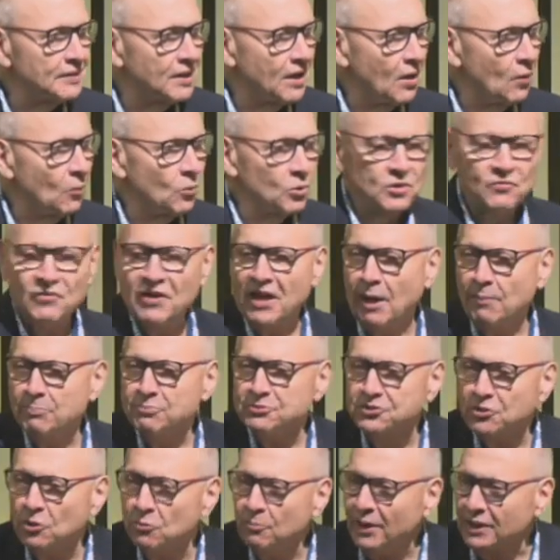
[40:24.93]
Would have helped
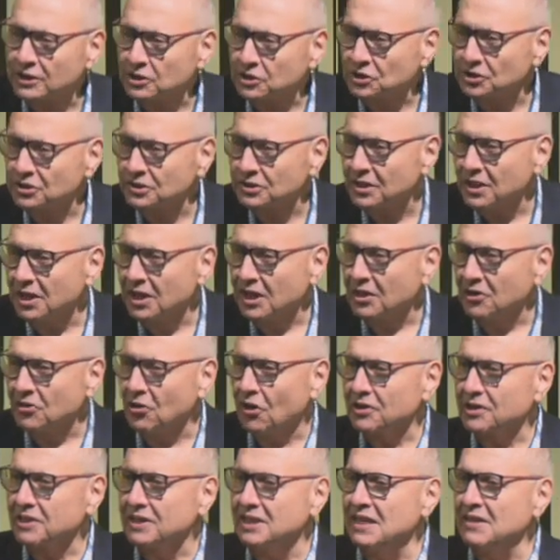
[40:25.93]
so much.
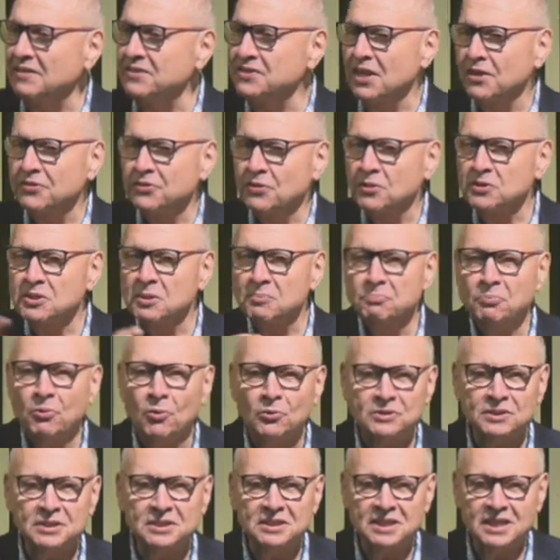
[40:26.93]
God leaves out those
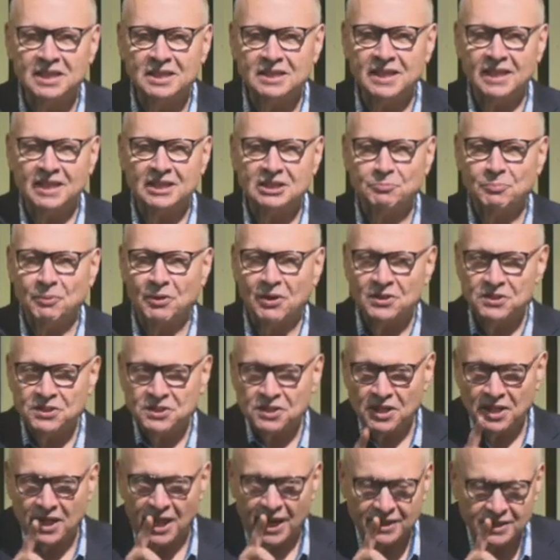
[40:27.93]
important details because
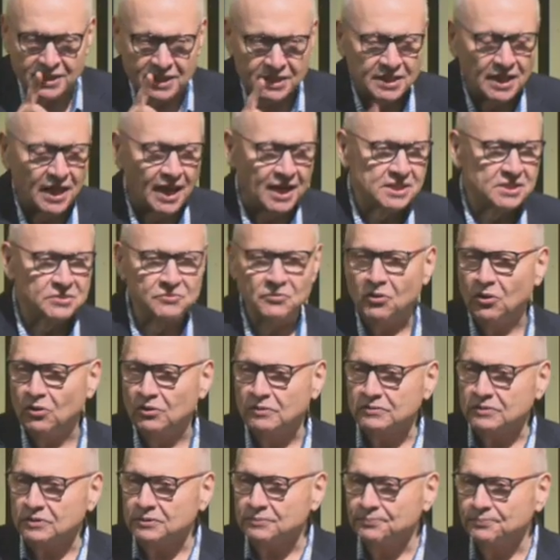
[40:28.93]
there's an exercise
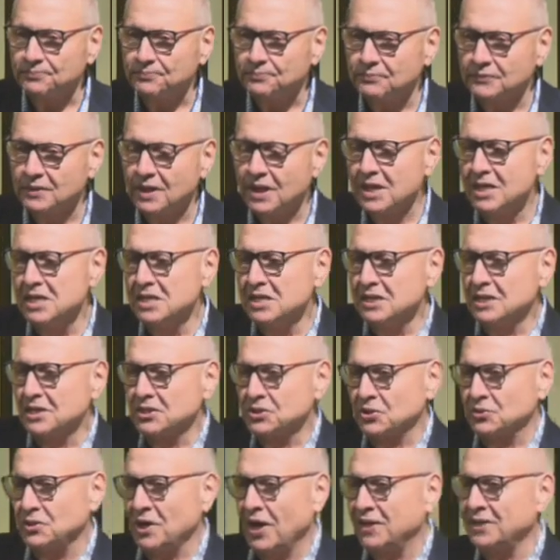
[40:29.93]
involved.
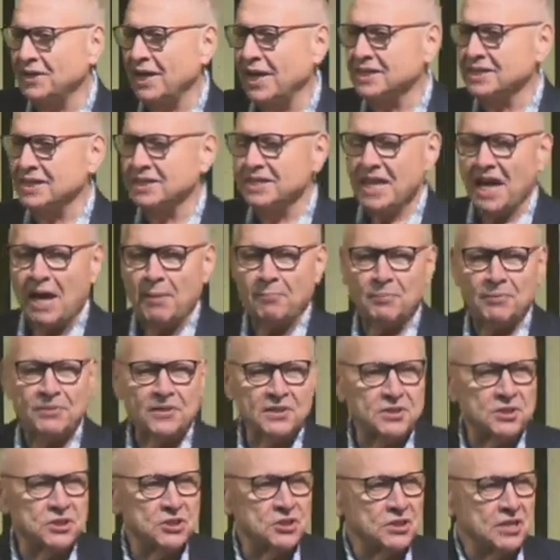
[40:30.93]
So now he takes a nap and
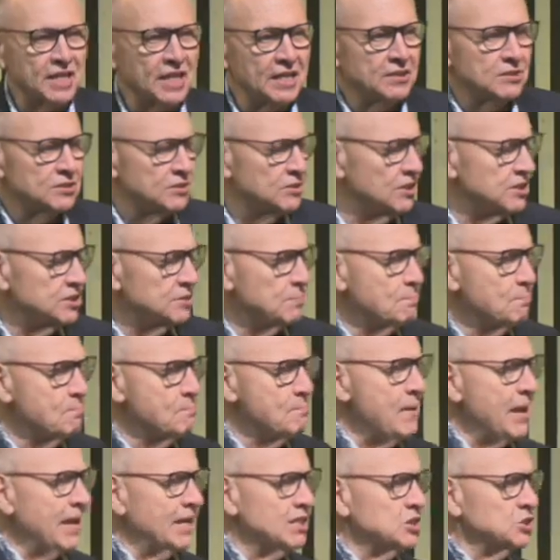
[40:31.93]
this
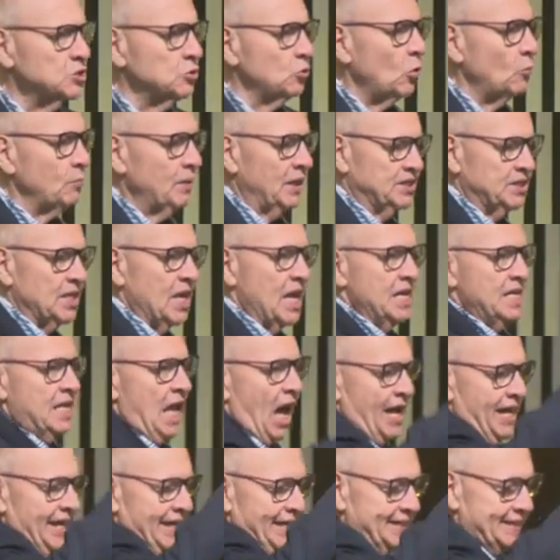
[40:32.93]
mega storm hits. Now
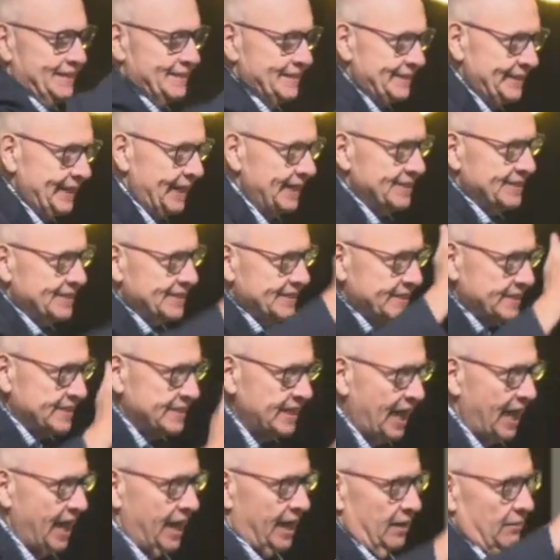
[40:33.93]
he did
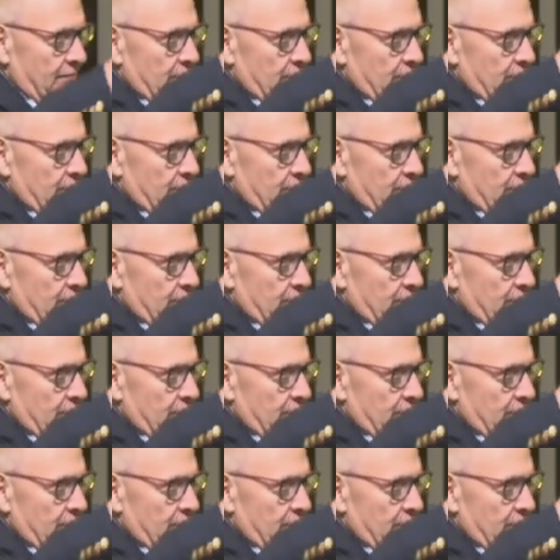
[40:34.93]
say,